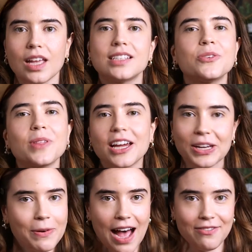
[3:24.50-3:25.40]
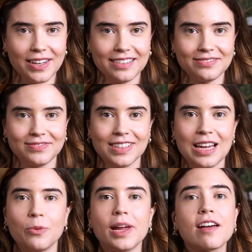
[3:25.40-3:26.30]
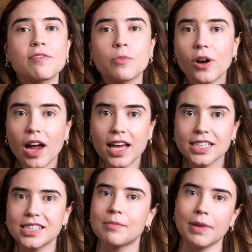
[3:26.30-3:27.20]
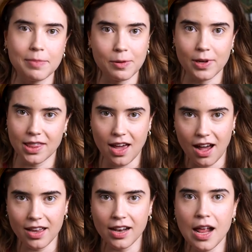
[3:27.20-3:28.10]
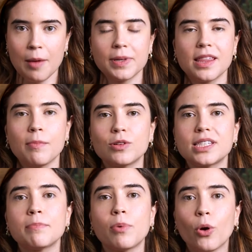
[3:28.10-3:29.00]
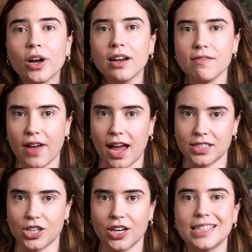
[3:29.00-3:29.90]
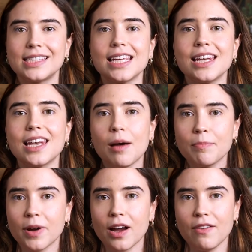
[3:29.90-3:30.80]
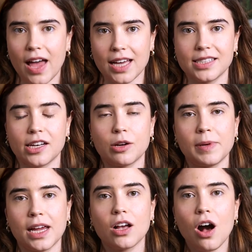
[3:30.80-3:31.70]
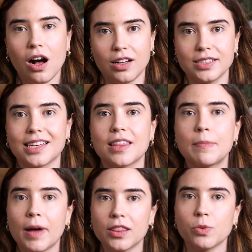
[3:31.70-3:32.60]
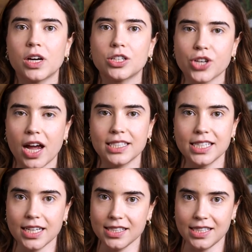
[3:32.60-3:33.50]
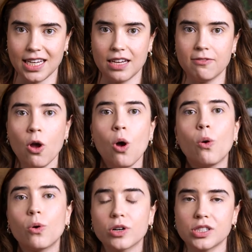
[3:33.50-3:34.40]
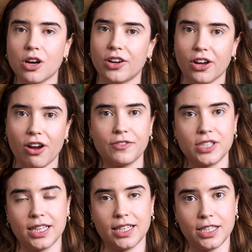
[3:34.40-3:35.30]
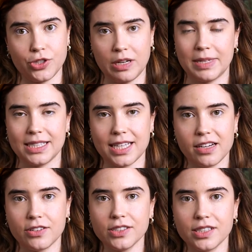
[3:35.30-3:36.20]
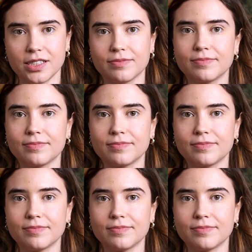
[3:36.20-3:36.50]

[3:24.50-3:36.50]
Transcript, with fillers: So there you have it. We have more eggs than maybe we thought, but the most important factor is the number of eggs that are being called the month we are trying to conceive or starting our fertility treatment cycles.